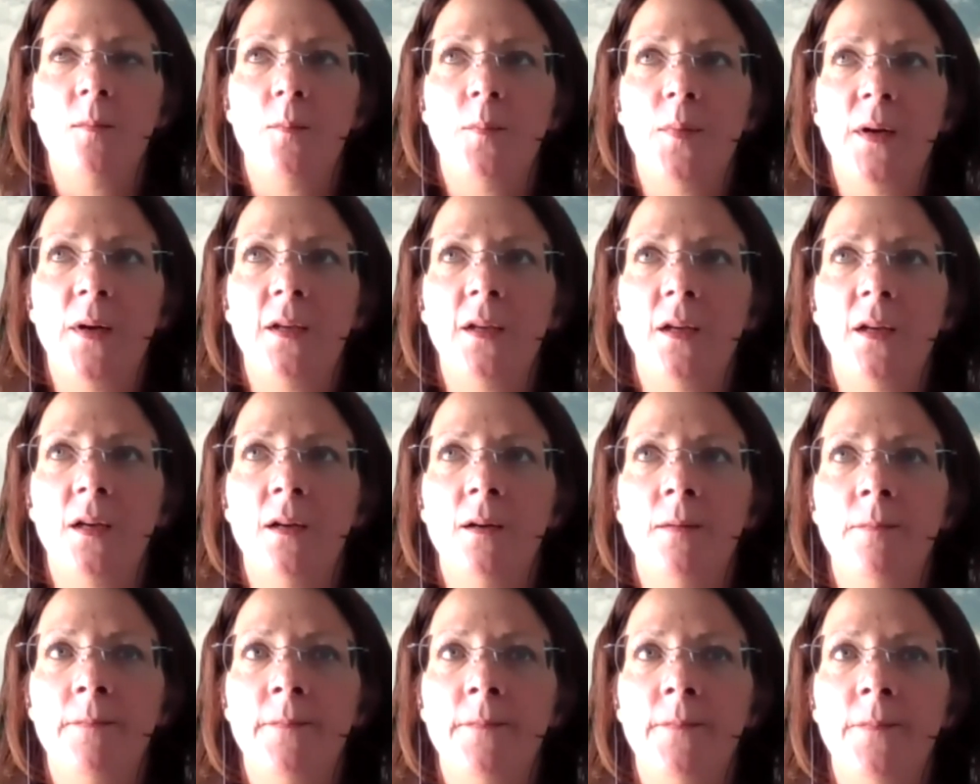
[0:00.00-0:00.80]

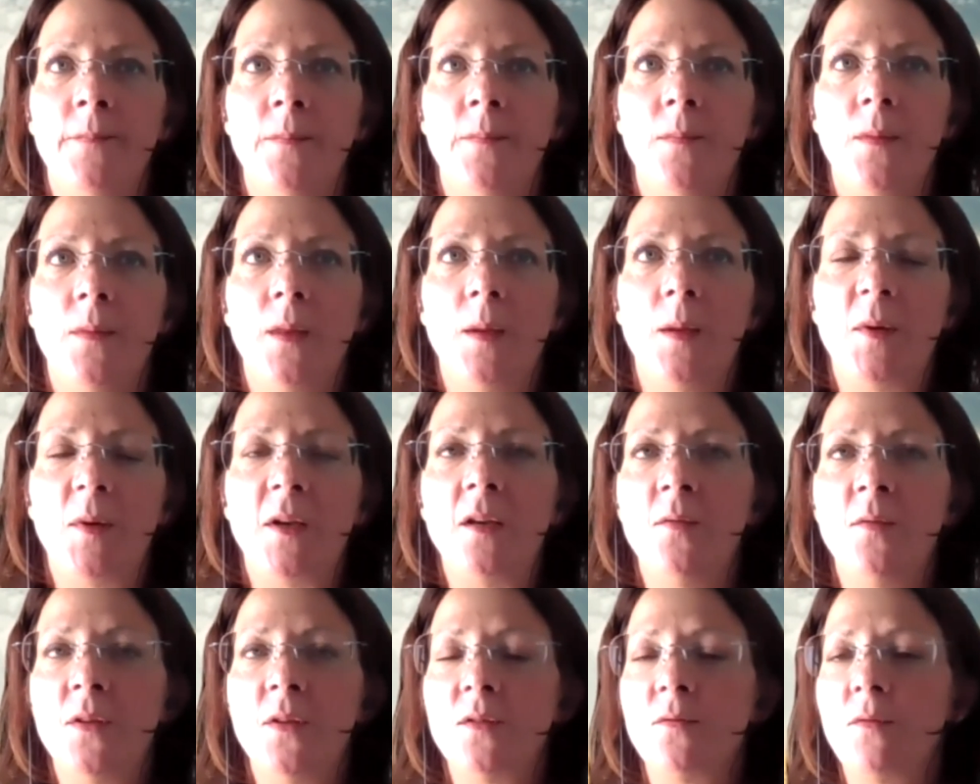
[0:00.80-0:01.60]
But
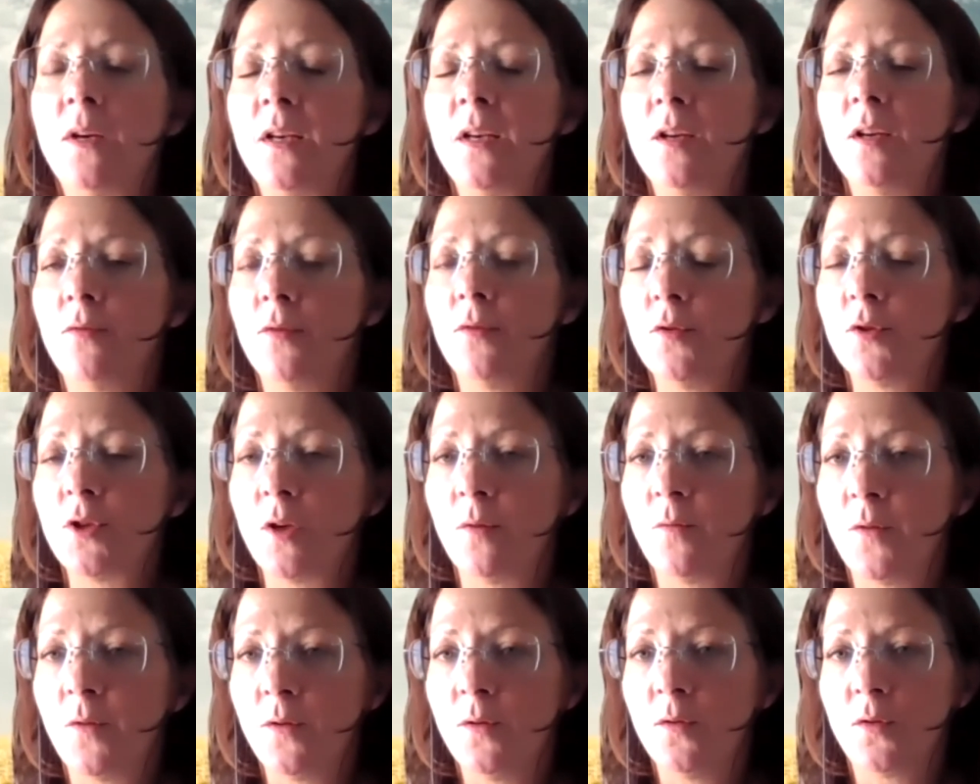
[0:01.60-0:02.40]
if it's really
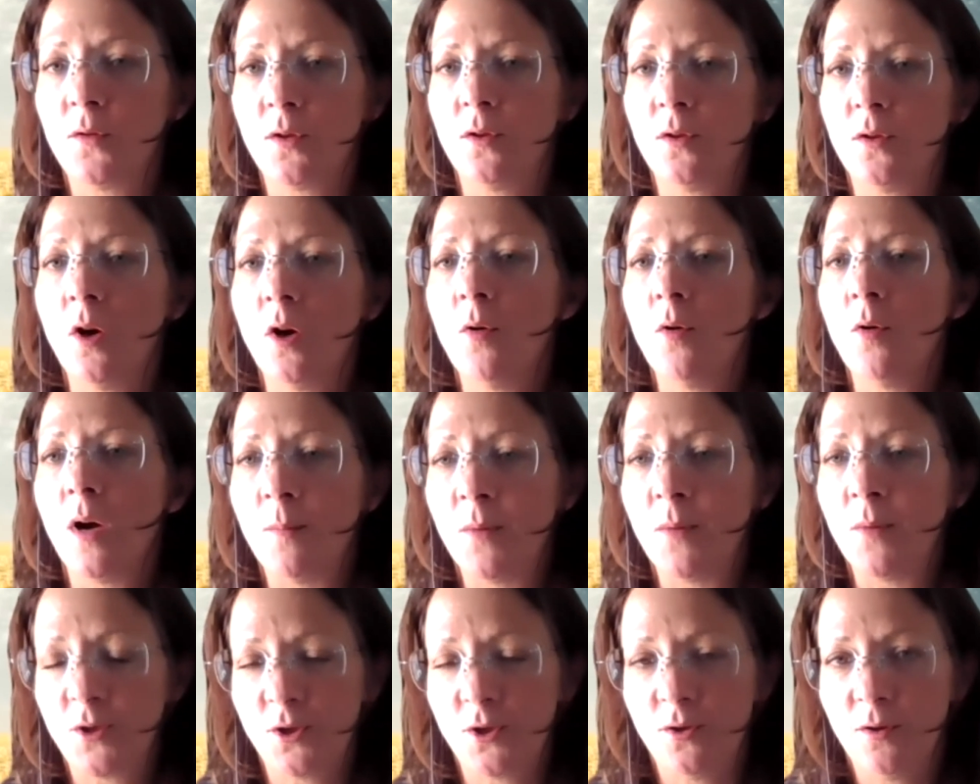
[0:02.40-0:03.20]
crucial for you to know how
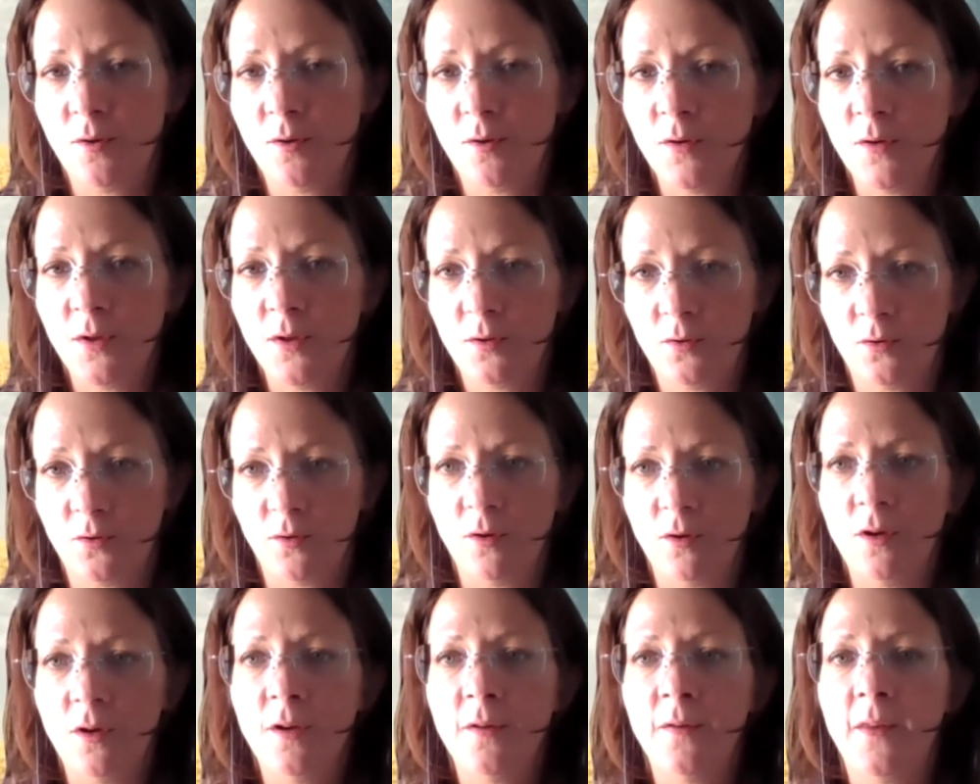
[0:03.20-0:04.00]
much you're going to
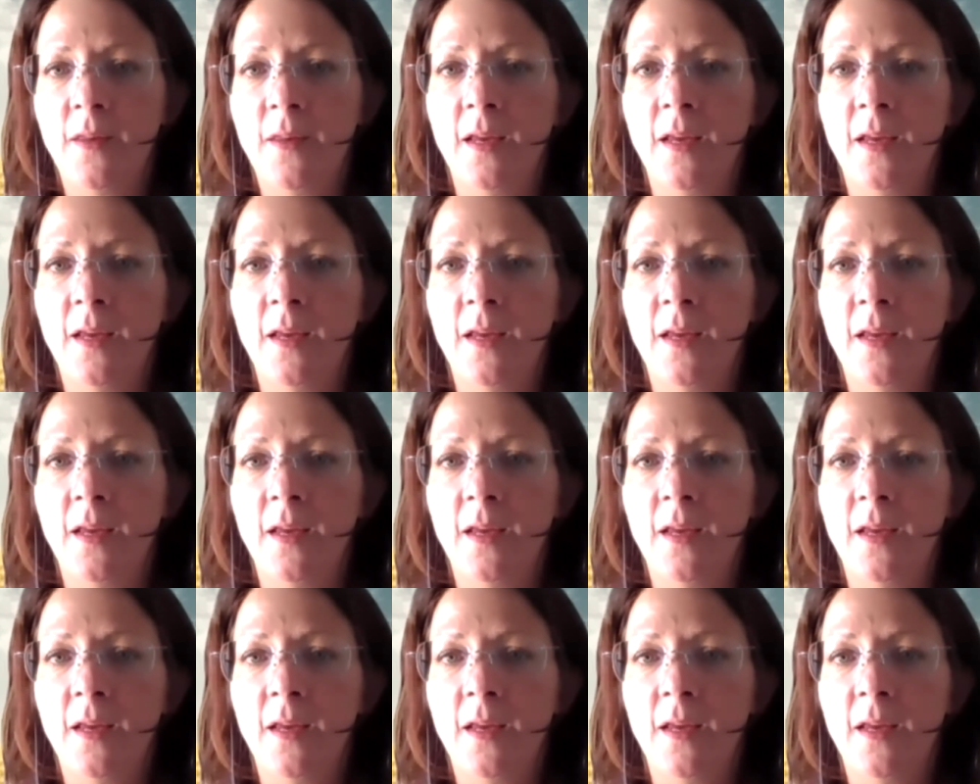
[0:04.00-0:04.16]
earn,